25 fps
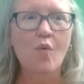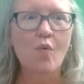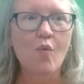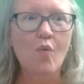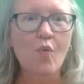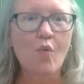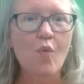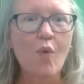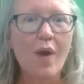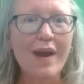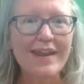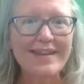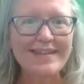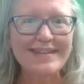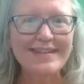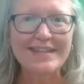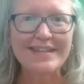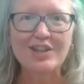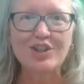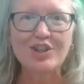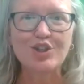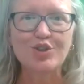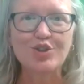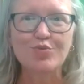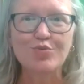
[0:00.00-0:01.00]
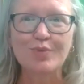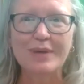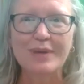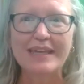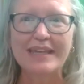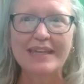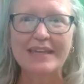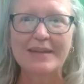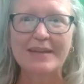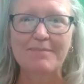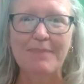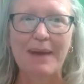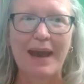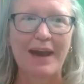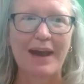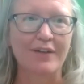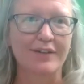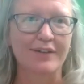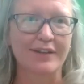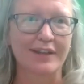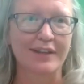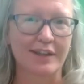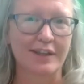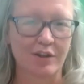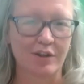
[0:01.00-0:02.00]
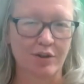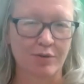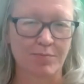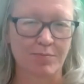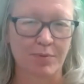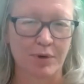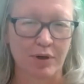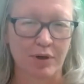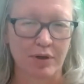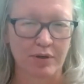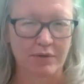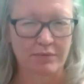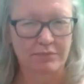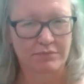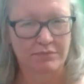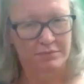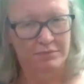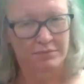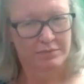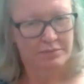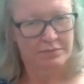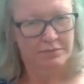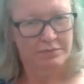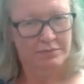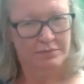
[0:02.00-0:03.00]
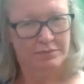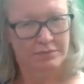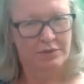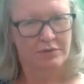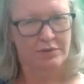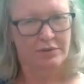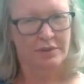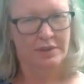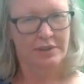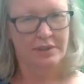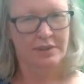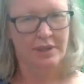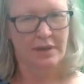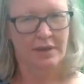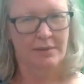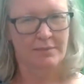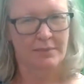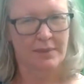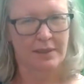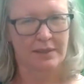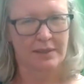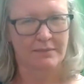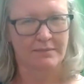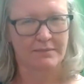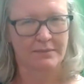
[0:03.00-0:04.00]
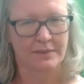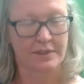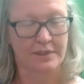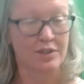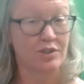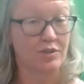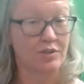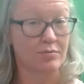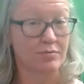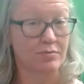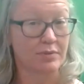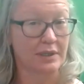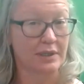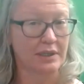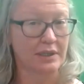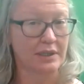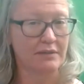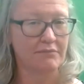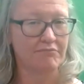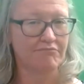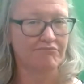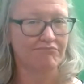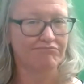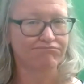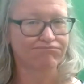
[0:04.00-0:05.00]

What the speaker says: What did you read about in your book? You can tell me. Did you read?